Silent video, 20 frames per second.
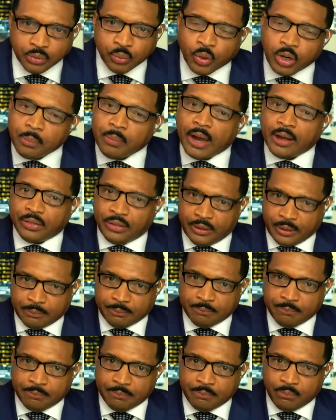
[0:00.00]
What about them?
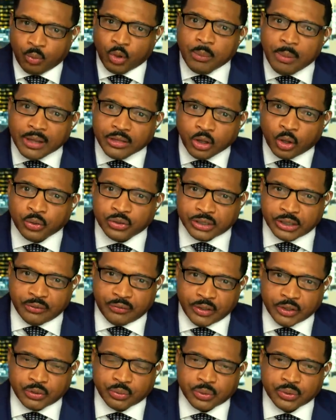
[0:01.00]
What about those
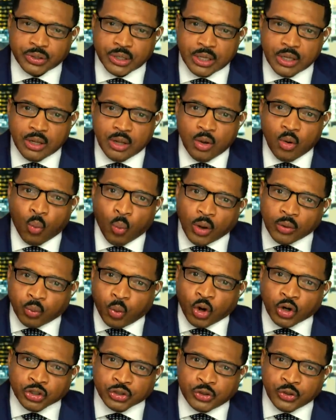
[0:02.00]
individuals? What
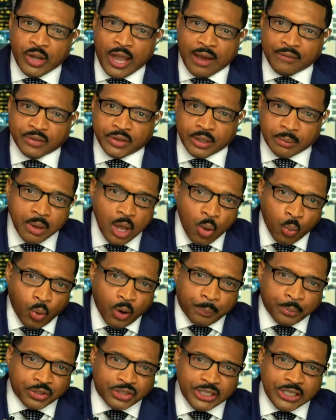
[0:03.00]
words do you have for them? What
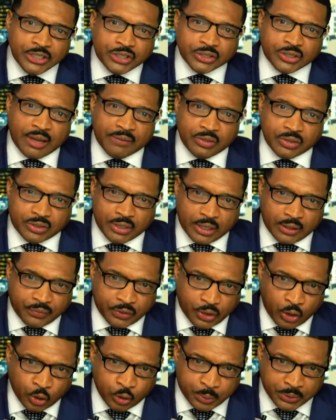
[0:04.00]
procedures have you set up for
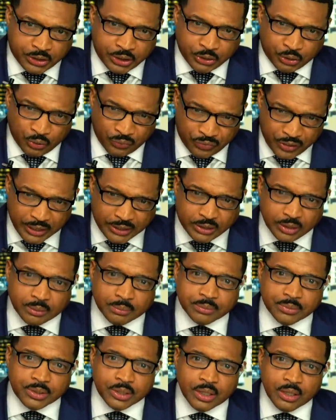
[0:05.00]
those potential
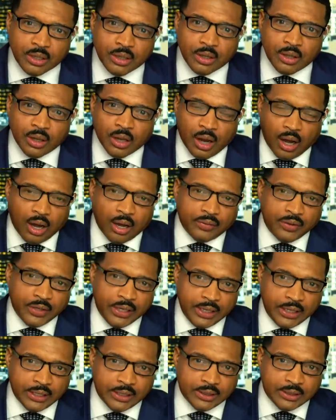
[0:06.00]
victims of
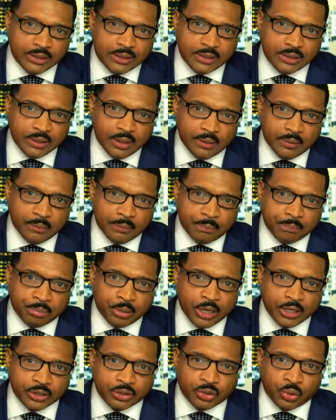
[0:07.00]
his
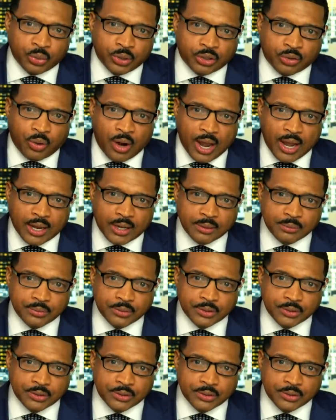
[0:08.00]
predatory crimes?